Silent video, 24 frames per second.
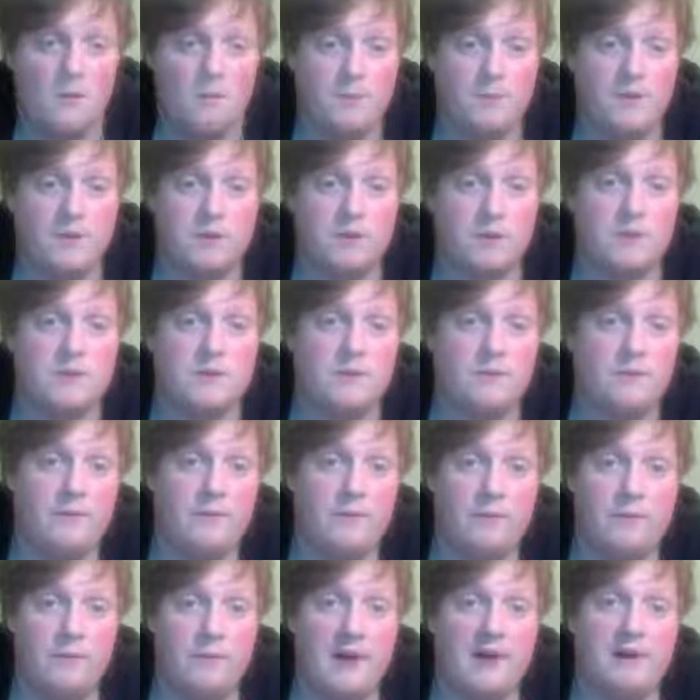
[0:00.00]
Because of the
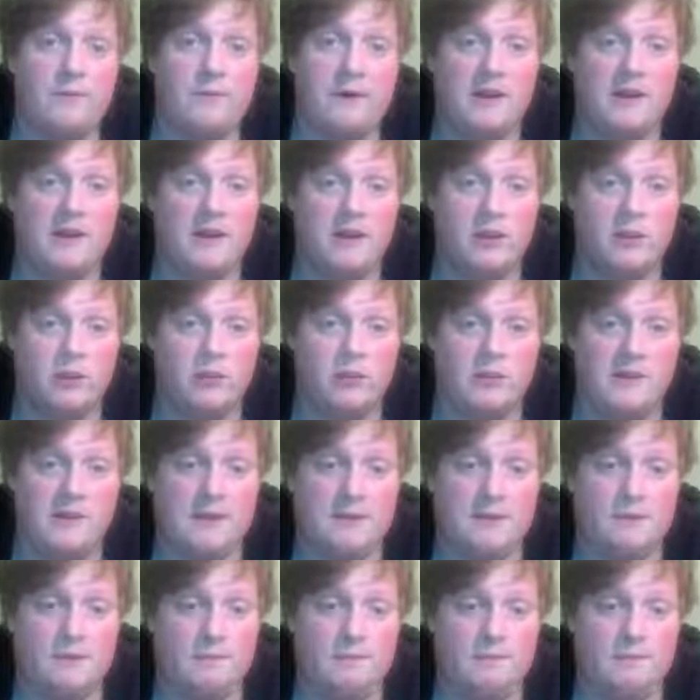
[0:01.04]
back rank issues
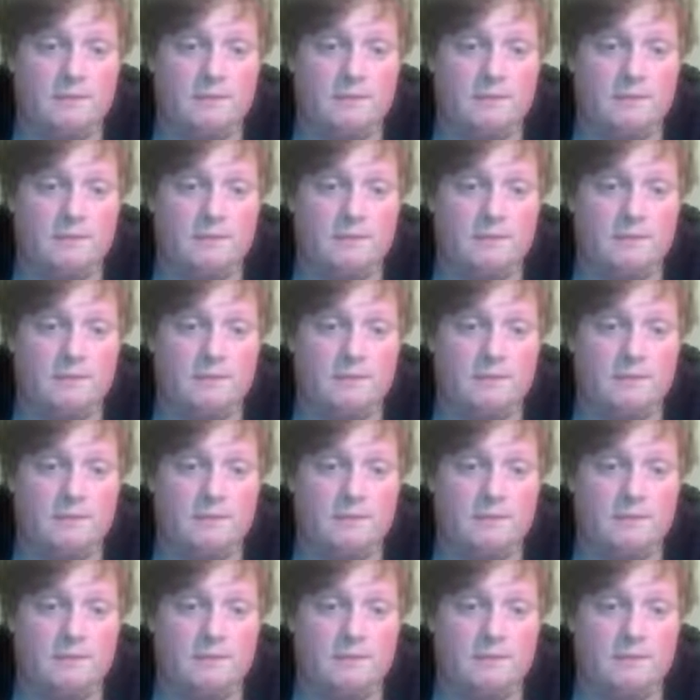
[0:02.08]
here.